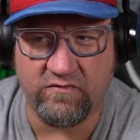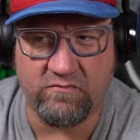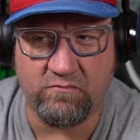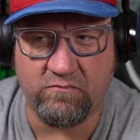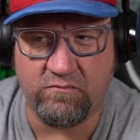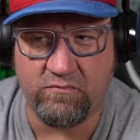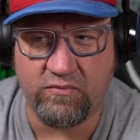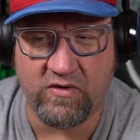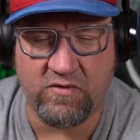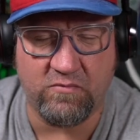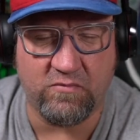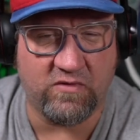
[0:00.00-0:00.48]

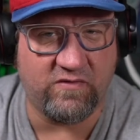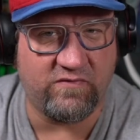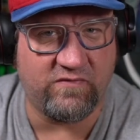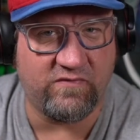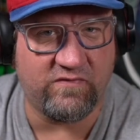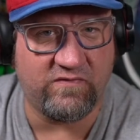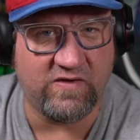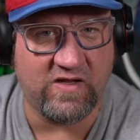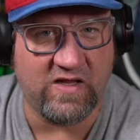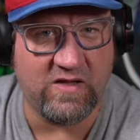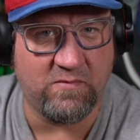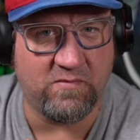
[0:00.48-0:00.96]
pretty much the
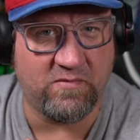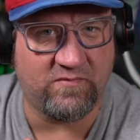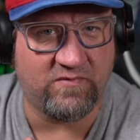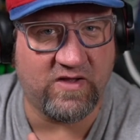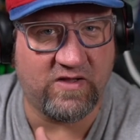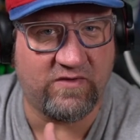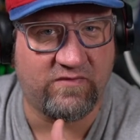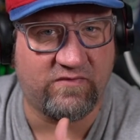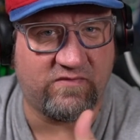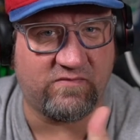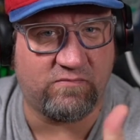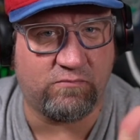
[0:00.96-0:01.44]
same. I've
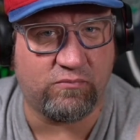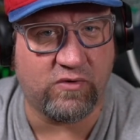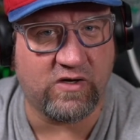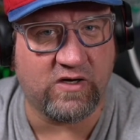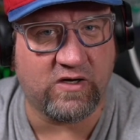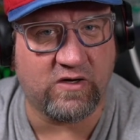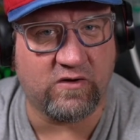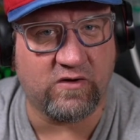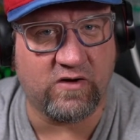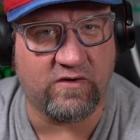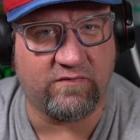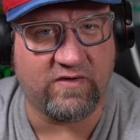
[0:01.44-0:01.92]
got
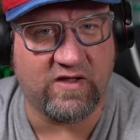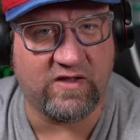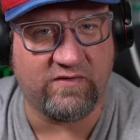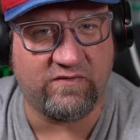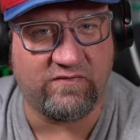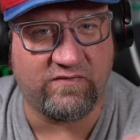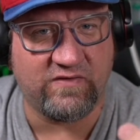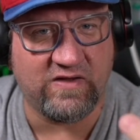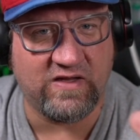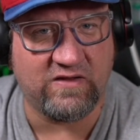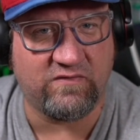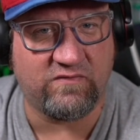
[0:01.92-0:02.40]
Springer, I've got
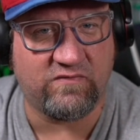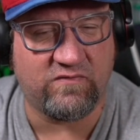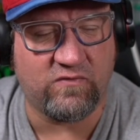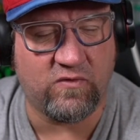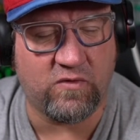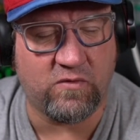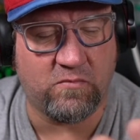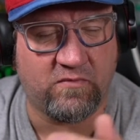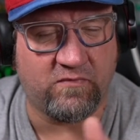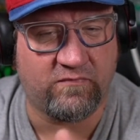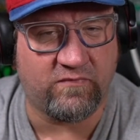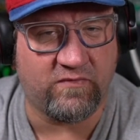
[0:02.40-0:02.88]

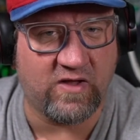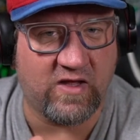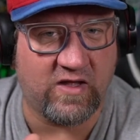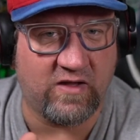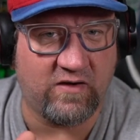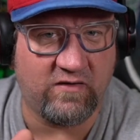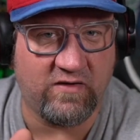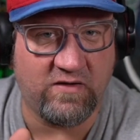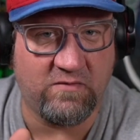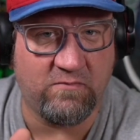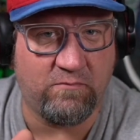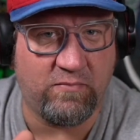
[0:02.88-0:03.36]
Sandstorm, I've got
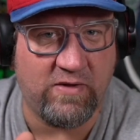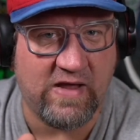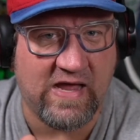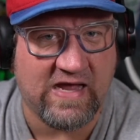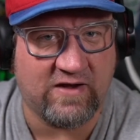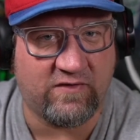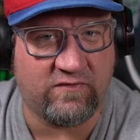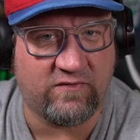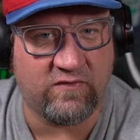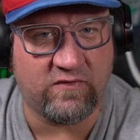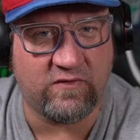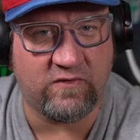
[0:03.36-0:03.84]

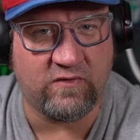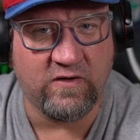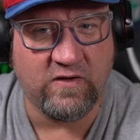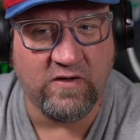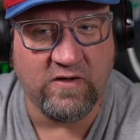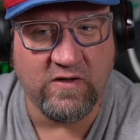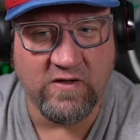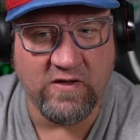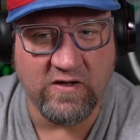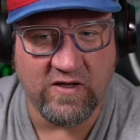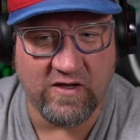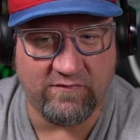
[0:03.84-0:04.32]
Impactor,
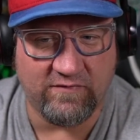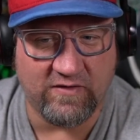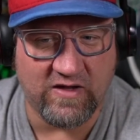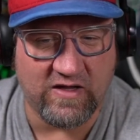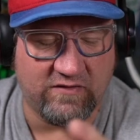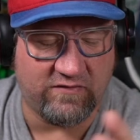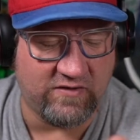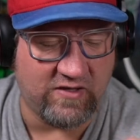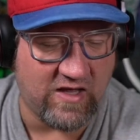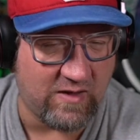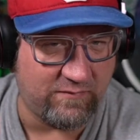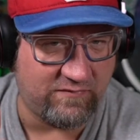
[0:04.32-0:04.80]
I've
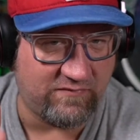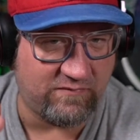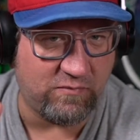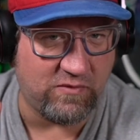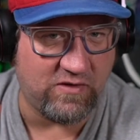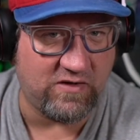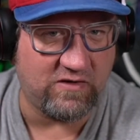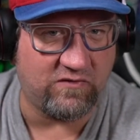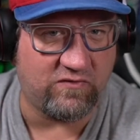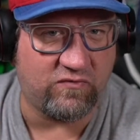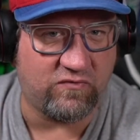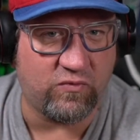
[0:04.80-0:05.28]
got
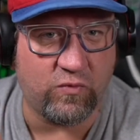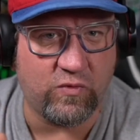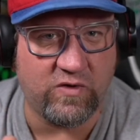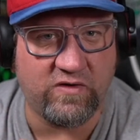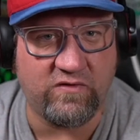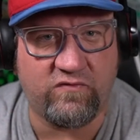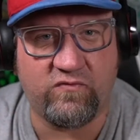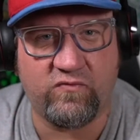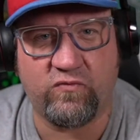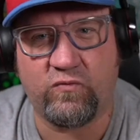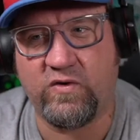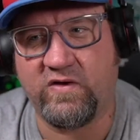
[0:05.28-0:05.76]
Topspin and Twin
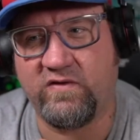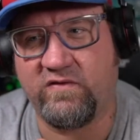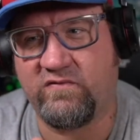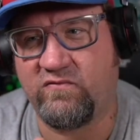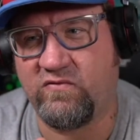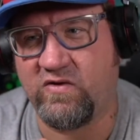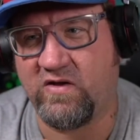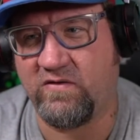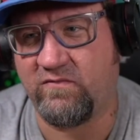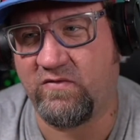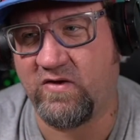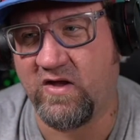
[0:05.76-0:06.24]
Twist,
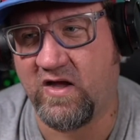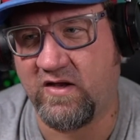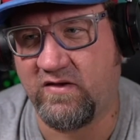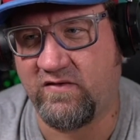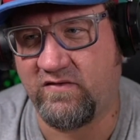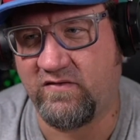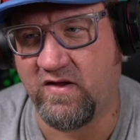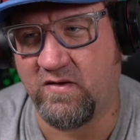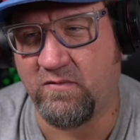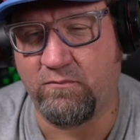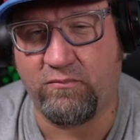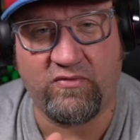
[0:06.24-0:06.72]
I've got
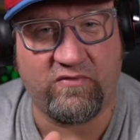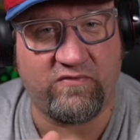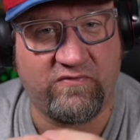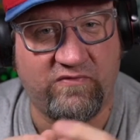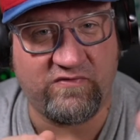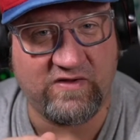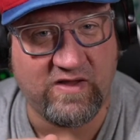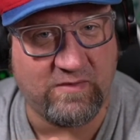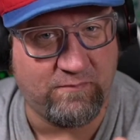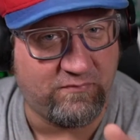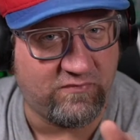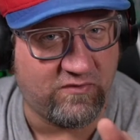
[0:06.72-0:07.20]

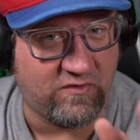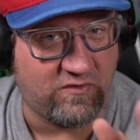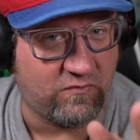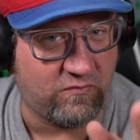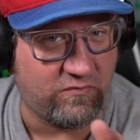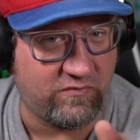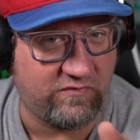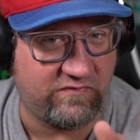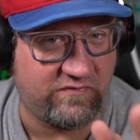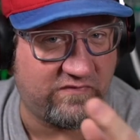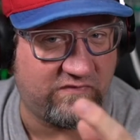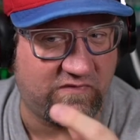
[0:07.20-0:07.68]
Perceptor
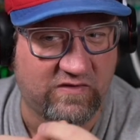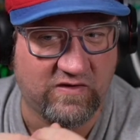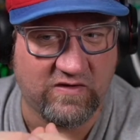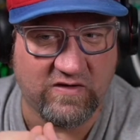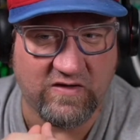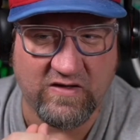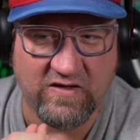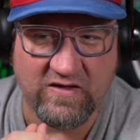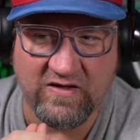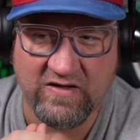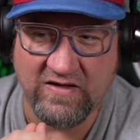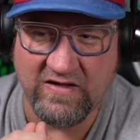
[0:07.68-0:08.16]
was...
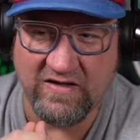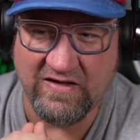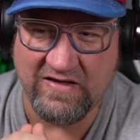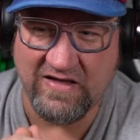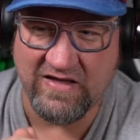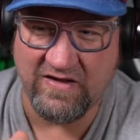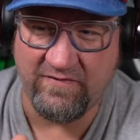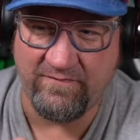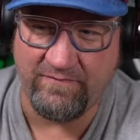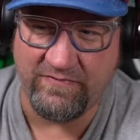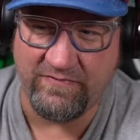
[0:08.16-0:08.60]
Yeah,